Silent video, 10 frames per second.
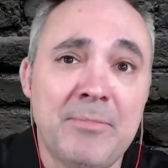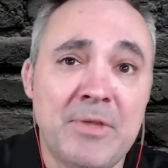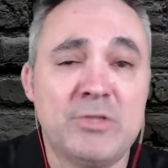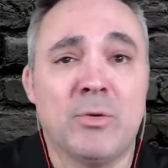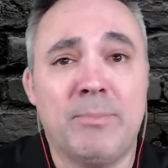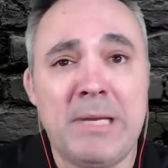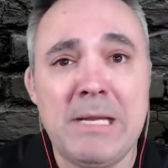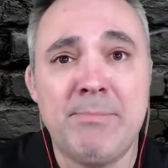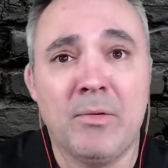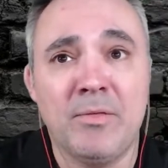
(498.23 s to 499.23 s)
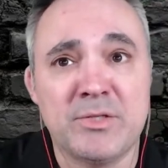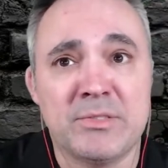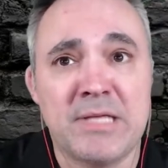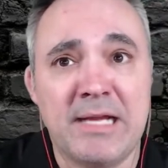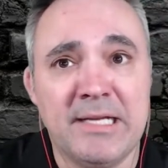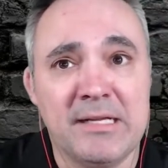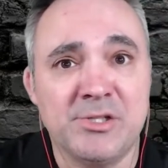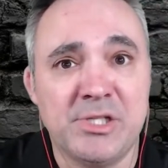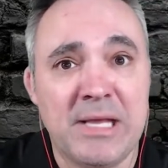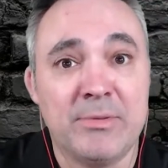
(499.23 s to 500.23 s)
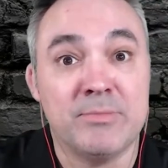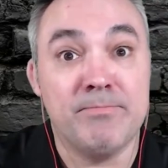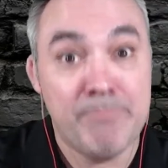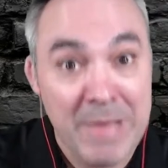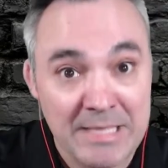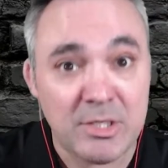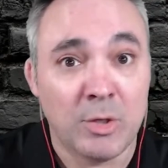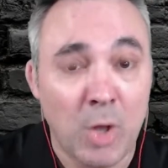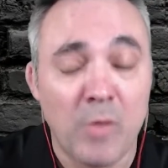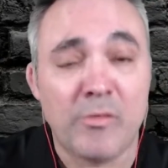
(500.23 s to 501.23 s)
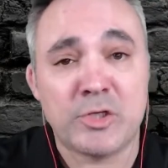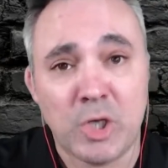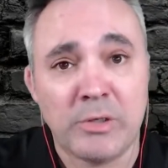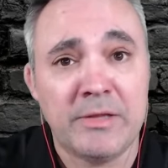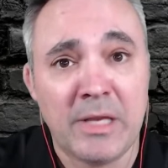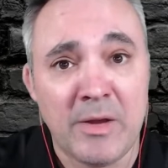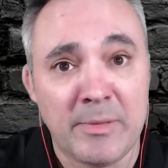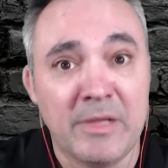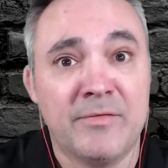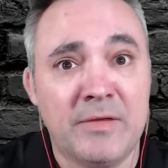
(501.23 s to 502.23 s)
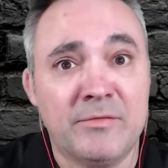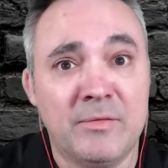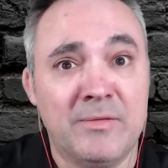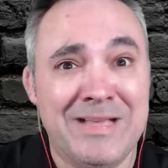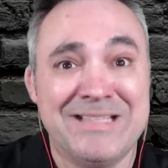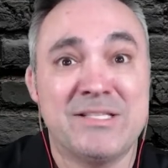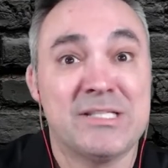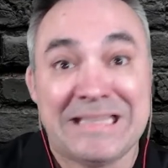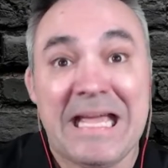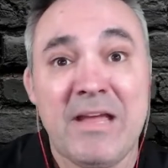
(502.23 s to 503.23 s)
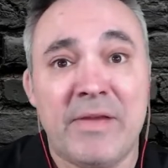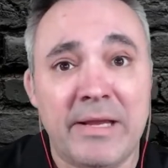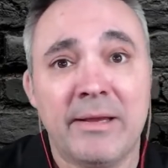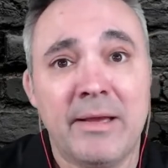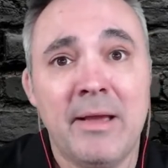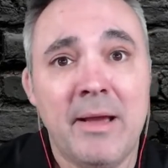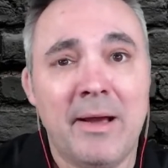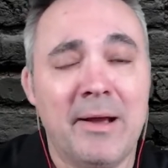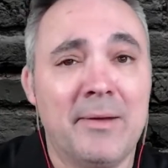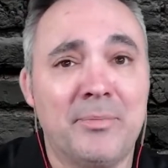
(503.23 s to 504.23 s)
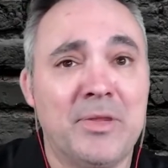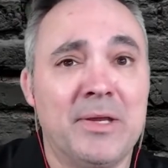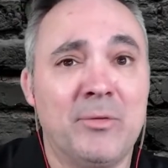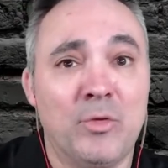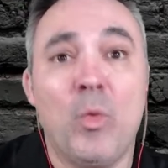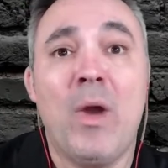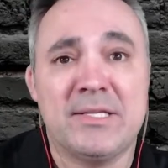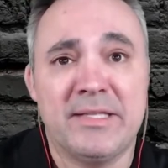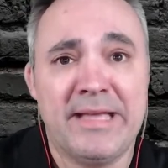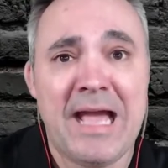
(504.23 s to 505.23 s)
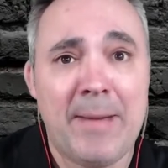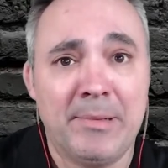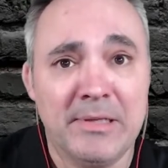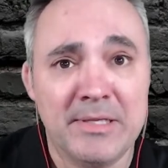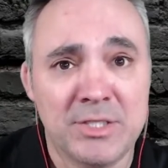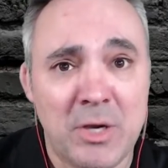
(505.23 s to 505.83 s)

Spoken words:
These were people. This was an ideology that was bent on overturning the government, of enslaving the West and capitalists.